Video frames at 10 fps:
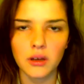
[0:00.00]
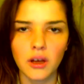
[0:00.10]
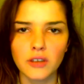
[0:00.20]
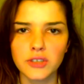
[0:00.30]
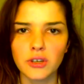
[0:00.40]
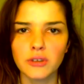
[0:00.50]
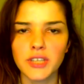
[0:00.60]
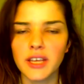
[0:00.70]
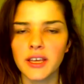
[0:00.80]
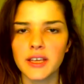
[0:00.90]
Also,
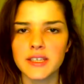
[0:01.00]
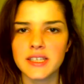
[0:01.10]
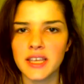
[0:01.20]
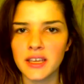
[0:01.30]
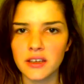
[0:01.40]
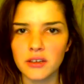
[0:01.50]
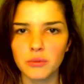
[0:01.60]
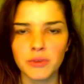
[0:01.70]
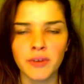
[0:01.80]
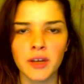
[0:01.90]
taking zinc
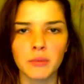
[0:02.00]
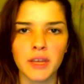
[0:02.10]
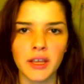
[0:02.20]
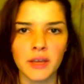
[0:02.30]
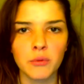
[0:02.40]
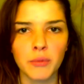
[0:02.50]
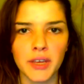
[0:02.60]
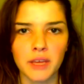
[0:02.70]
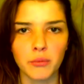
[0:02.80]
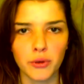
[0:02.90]
with vitamin A will
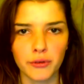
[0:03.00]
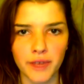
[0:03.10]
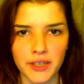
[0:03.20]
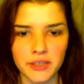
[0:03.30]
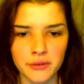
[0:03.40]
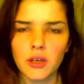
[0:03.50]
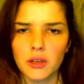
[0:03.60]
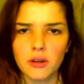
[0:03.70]
make it more effective.